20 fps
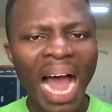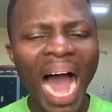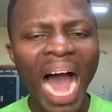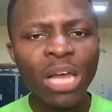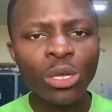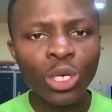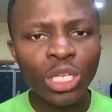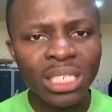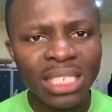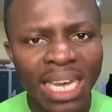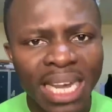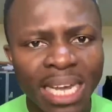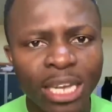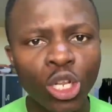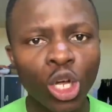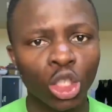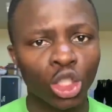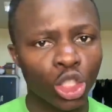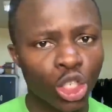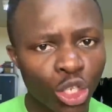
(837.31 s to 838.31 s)
Are you
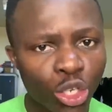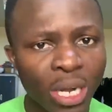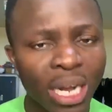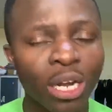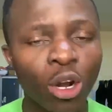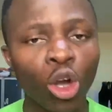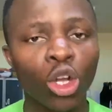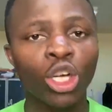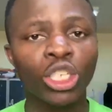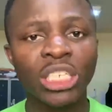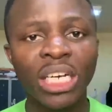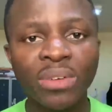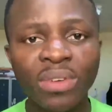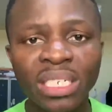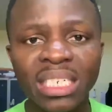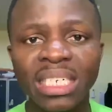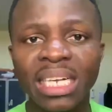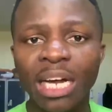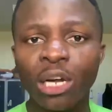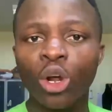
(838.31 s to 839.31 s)
saying your children or your
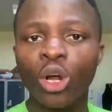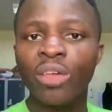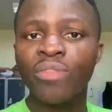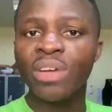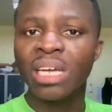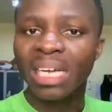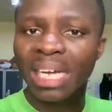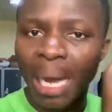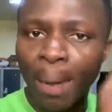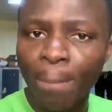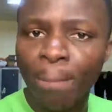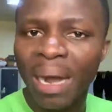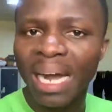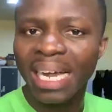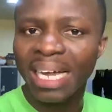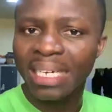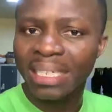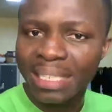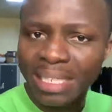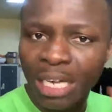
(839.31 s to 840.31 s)
generation cannot even come
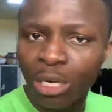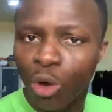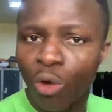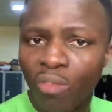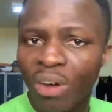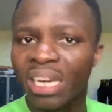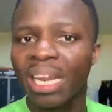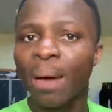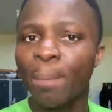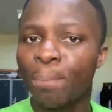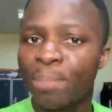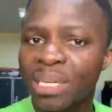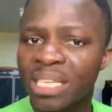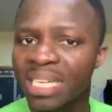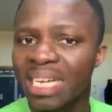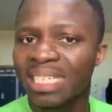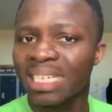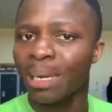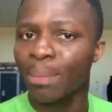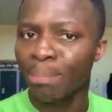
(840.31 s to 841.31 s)
back and take over that
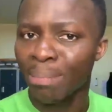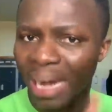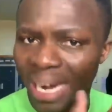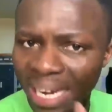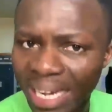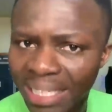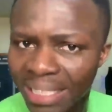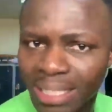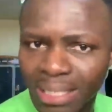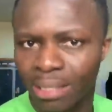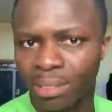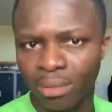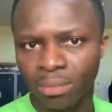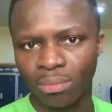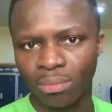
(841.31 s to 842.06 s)
business and manage?